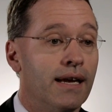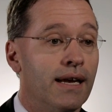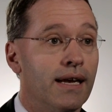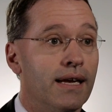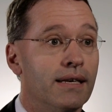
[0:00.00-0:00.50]

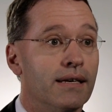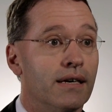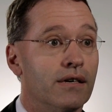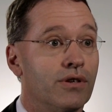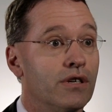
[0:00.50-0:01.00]
and
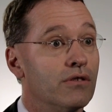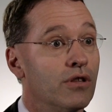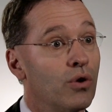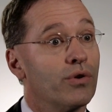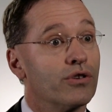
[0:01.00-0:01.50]
uh, you
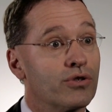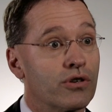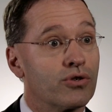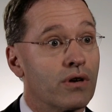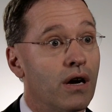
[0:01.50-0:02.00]
can lower your
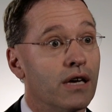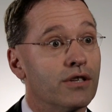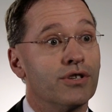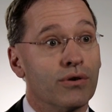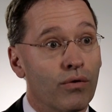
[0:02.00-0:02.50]
structural
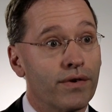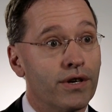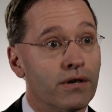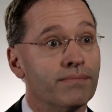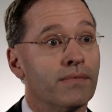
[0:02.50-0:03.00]
costs year over
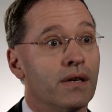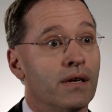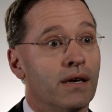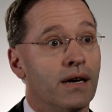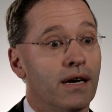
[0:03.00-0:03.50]
year.
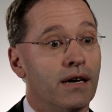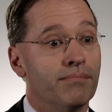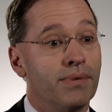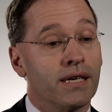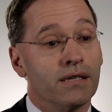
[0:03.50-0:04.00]

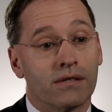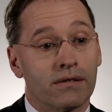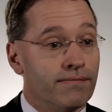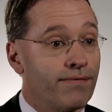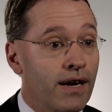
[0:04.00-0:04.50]
Um,
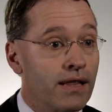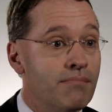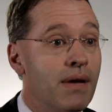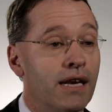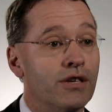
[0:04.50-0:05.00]
because
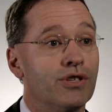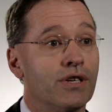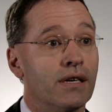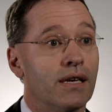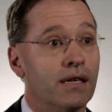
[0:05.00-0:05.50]
frankly,
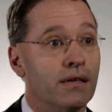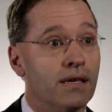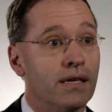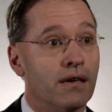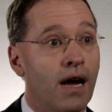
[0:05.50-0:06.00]
managing
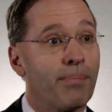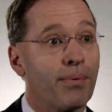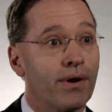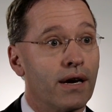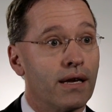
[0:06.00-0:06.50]
and, and
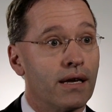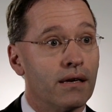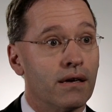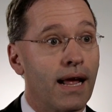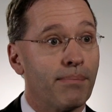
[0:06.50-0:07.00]
operating
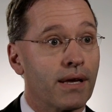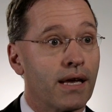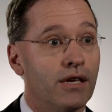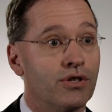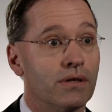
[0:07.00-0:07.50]
uh, an
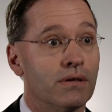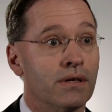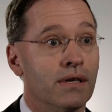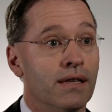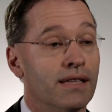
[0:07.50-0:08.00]

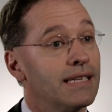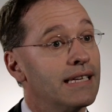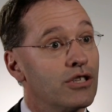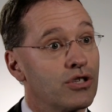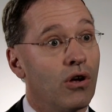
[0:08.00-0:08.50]
application that's
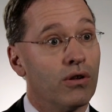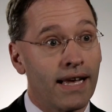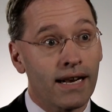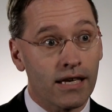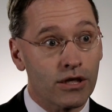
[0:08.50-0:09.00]
installed
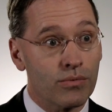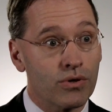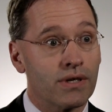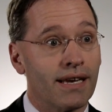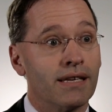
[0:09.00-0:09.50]
at a
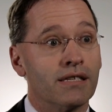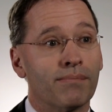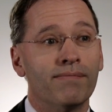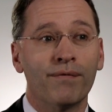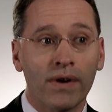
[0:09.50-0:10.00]
customer site is
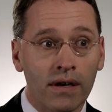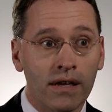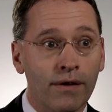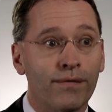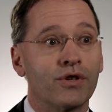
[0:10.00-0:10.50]
a
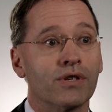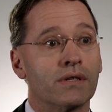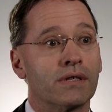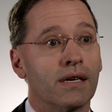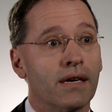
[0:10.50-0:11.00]
fairly
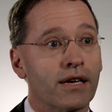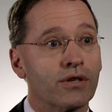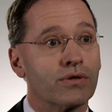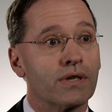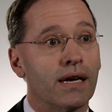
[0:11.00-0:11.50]
inefficient uh,
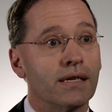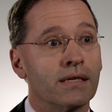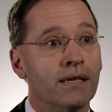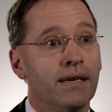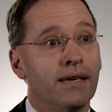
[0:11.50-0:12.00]

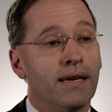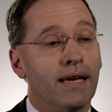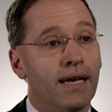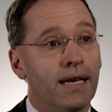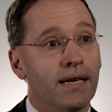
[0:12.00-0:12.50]
exercise
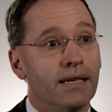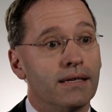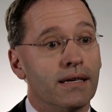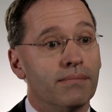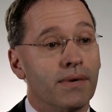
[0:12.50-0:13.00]

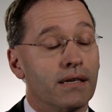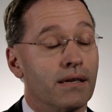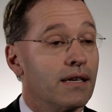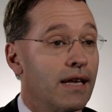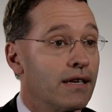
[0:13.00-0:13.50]
and, um,
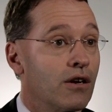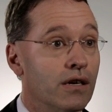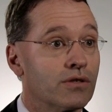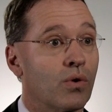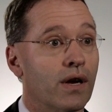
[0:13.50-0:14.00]
and, and, can
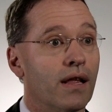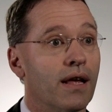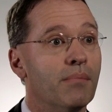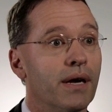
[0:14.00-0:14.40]
cost quite a lot of